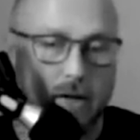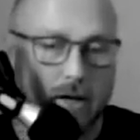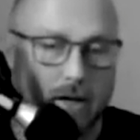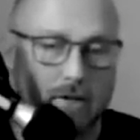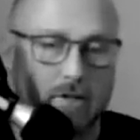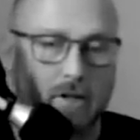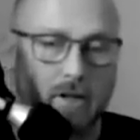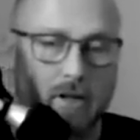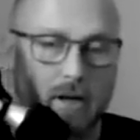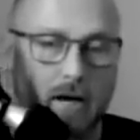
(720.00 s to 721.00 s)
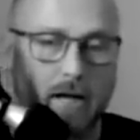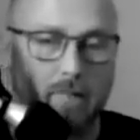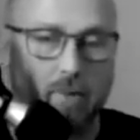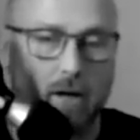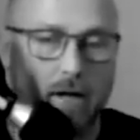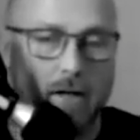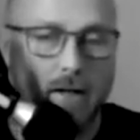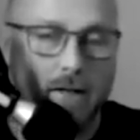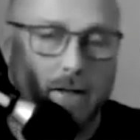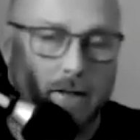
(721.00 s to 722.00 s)
else. I can bring,
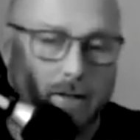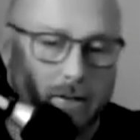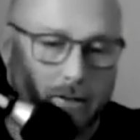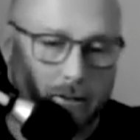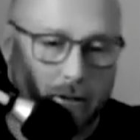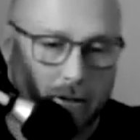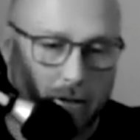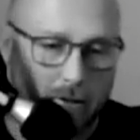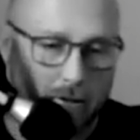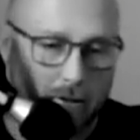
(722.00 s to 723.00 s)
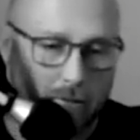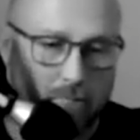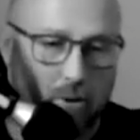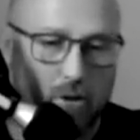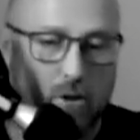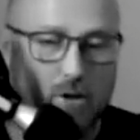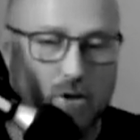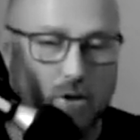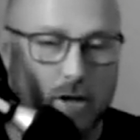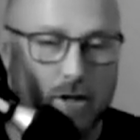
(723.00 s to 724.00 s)
the
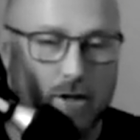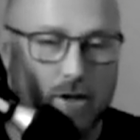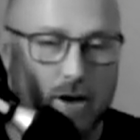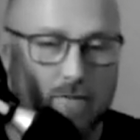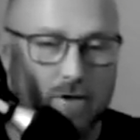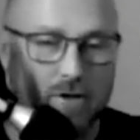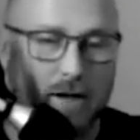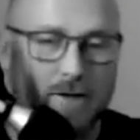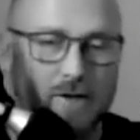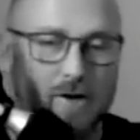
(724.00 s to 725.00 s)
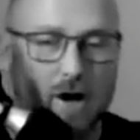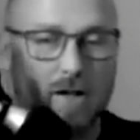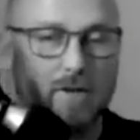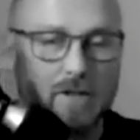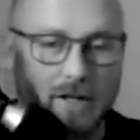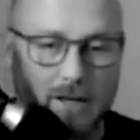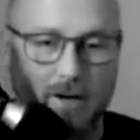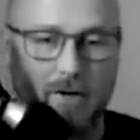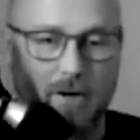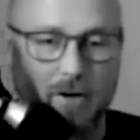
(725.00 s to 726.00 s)
producer into the conversation. All of us can
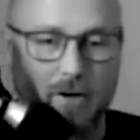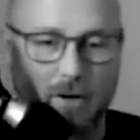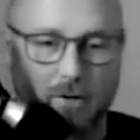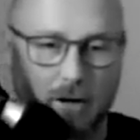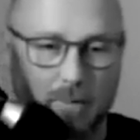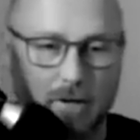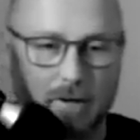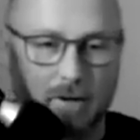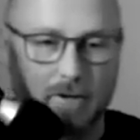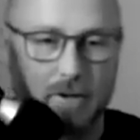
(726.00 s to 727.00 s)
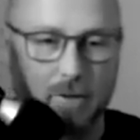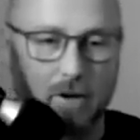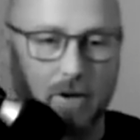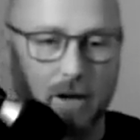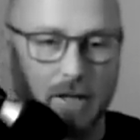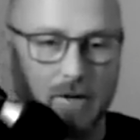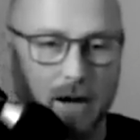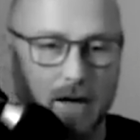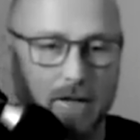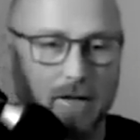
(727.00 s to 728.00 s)
enter into an agreement called a smart
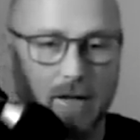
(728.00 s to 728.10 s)
contract,